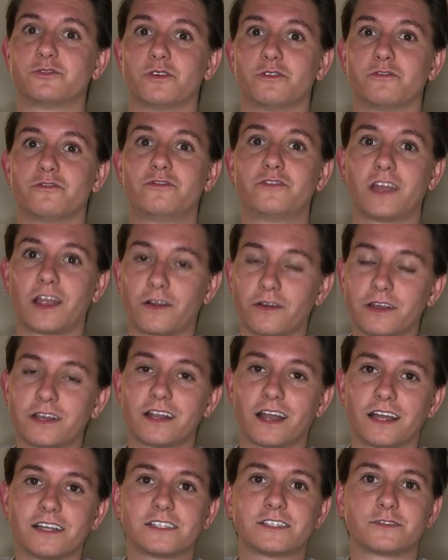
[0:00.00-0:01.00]
a very
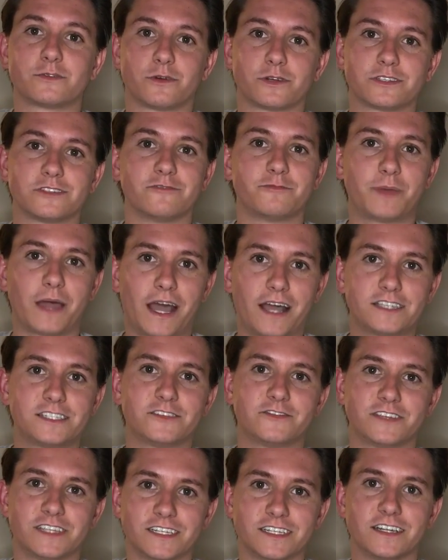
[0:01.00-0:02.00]
nice source of
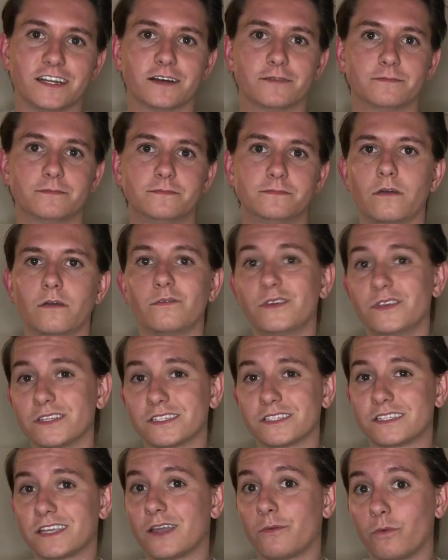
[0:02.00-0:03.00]
passive income. Real
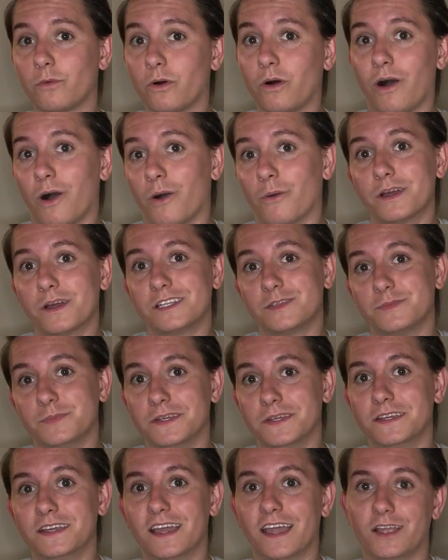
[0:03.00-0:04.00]
estate will always
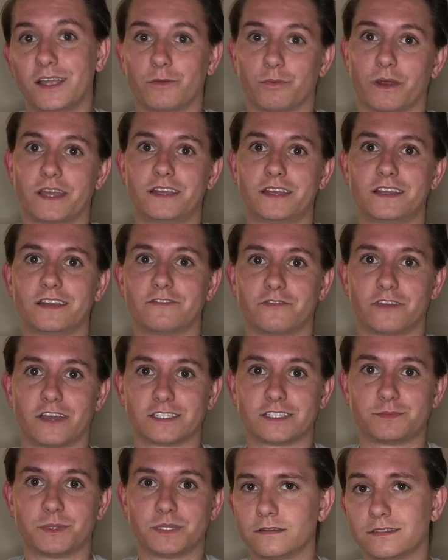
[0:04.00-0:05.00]
be a great
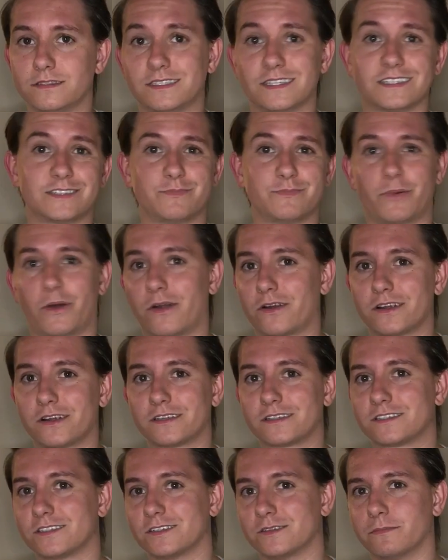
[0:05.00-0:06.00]
investment since, barring
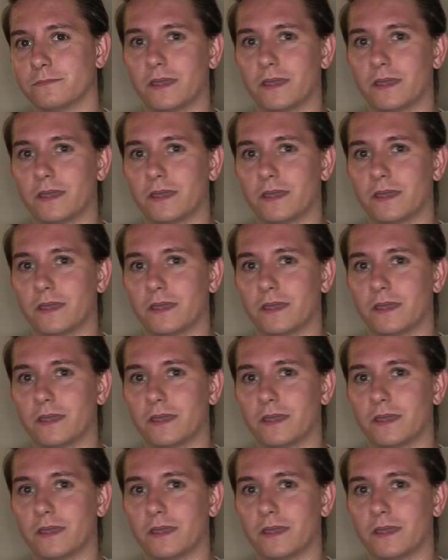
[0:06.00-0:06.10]
some